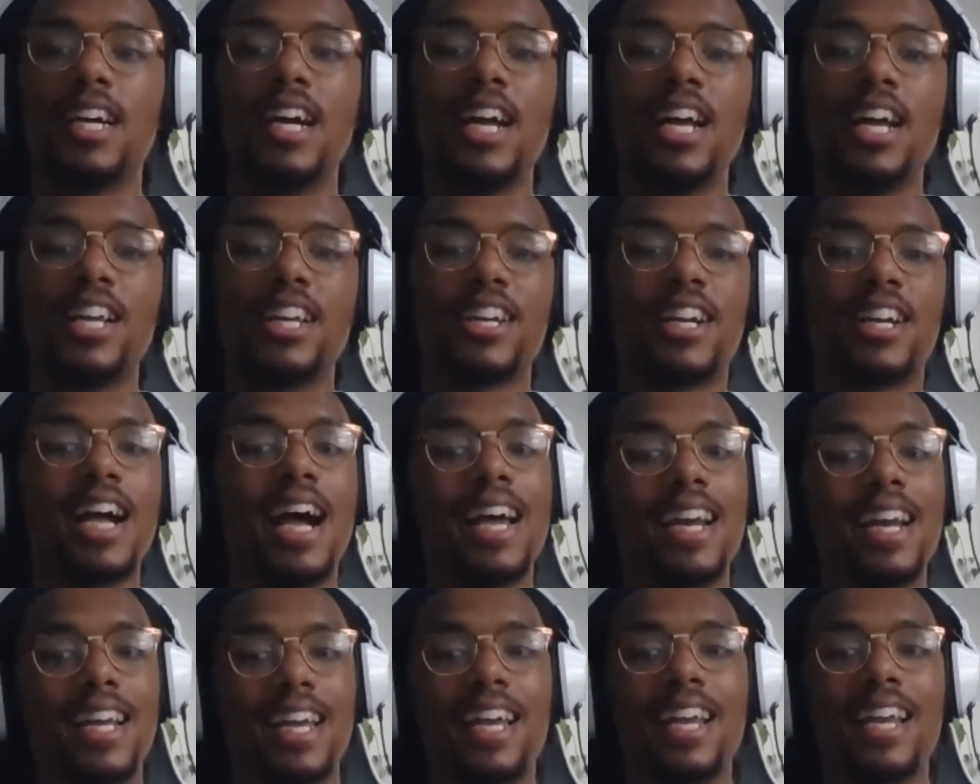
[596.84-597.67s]
you're
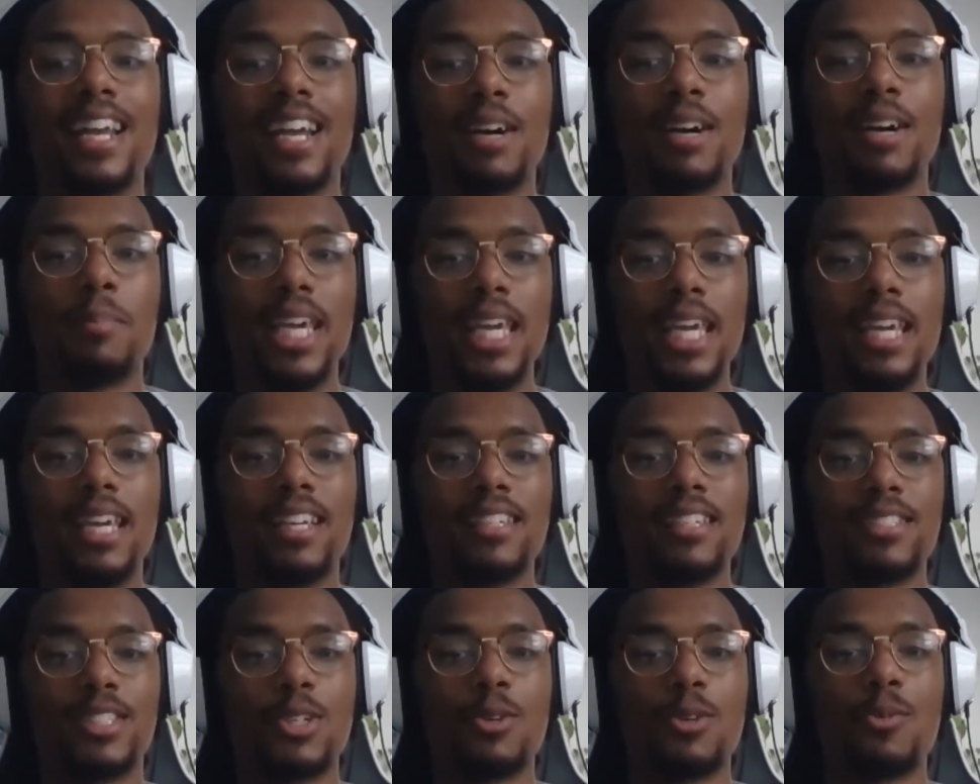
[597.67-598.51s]
kind of getting a peek
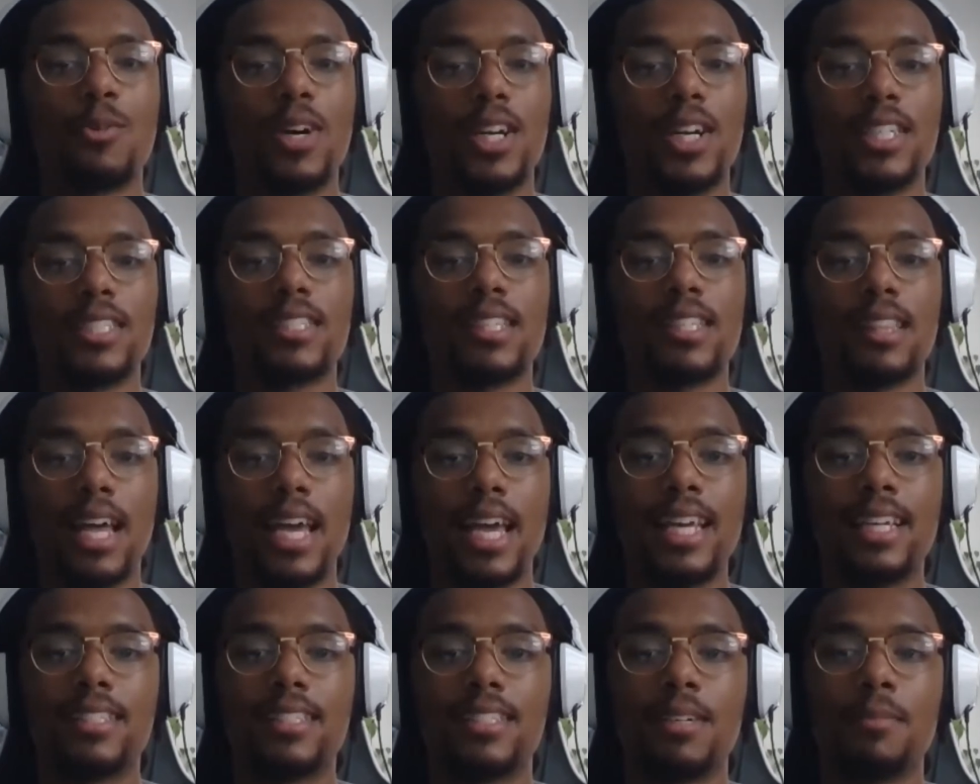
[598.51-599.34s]
into what it's
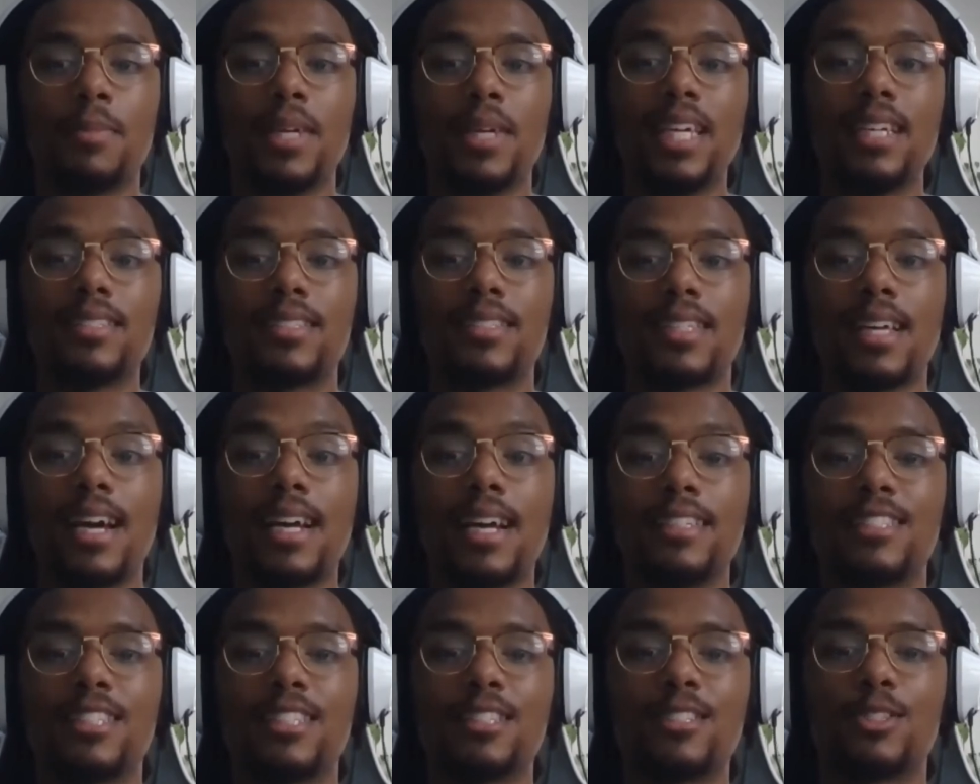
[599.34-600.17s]
like to be a
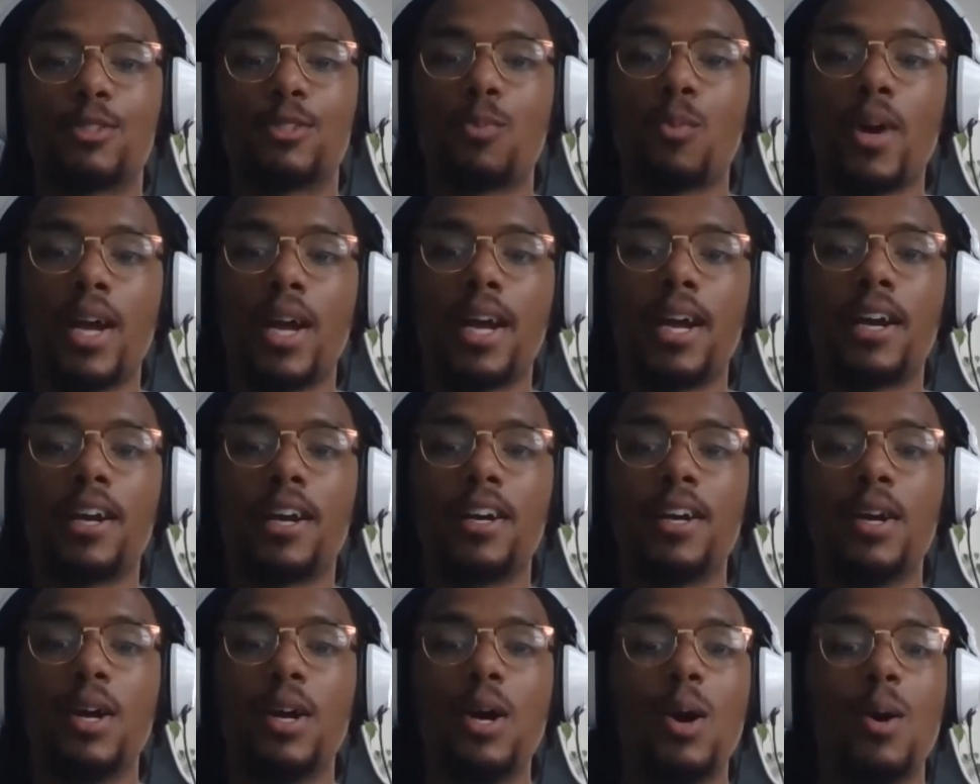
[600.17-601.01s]
scientist, where
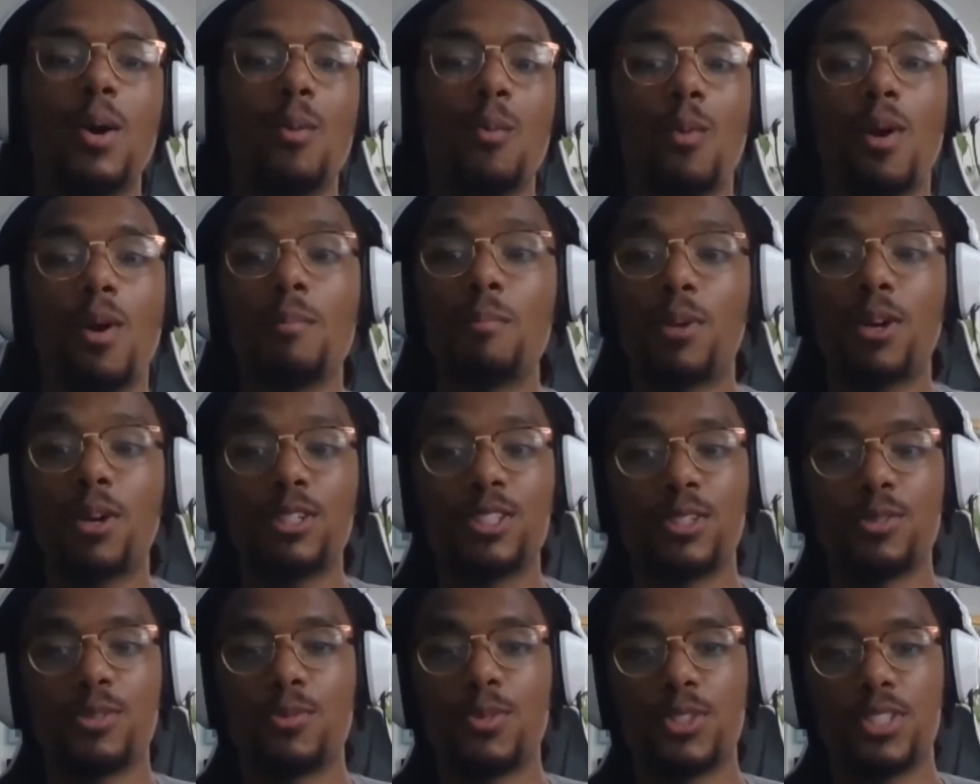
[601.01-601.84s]
one
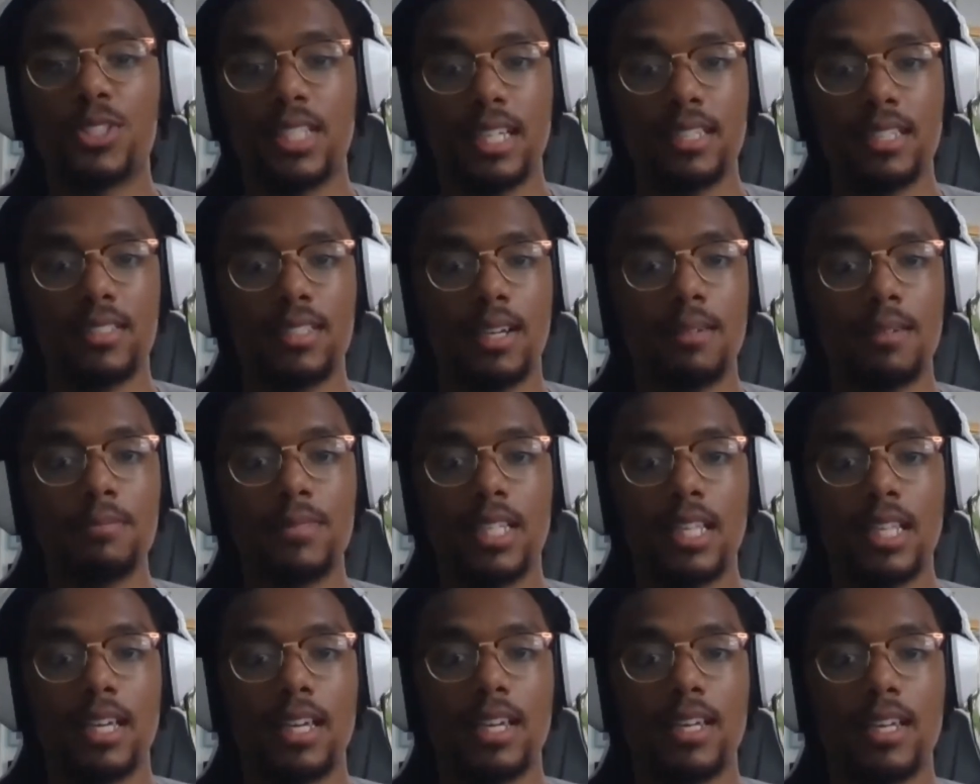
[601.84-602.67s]
person will say
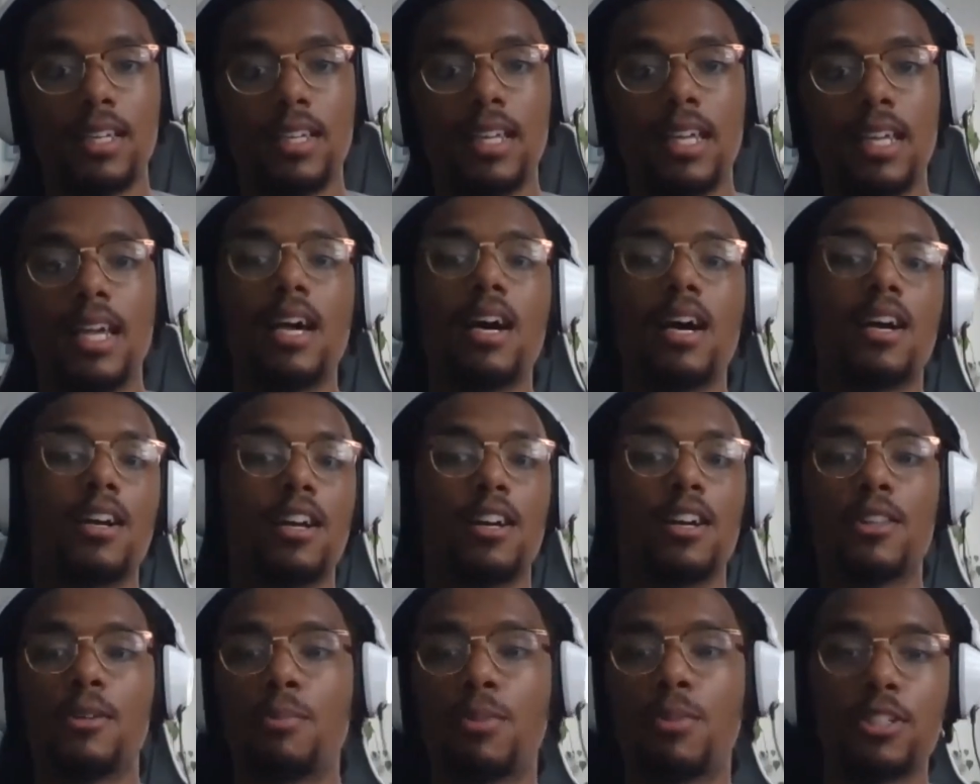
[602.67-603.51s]
something,
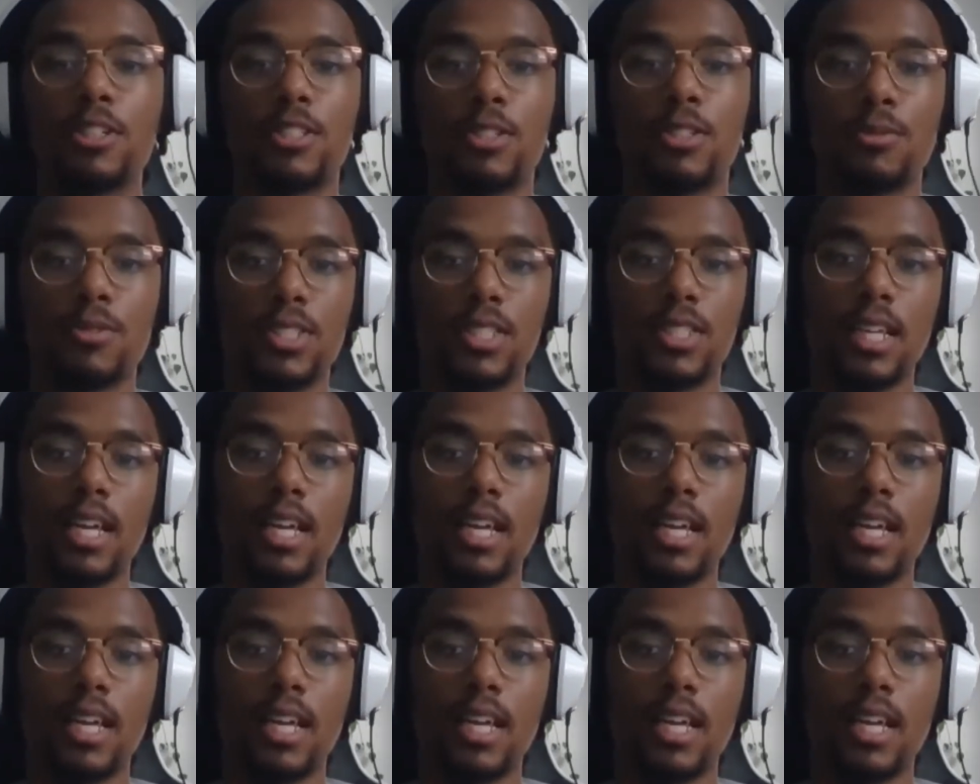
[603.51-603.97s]
another person will say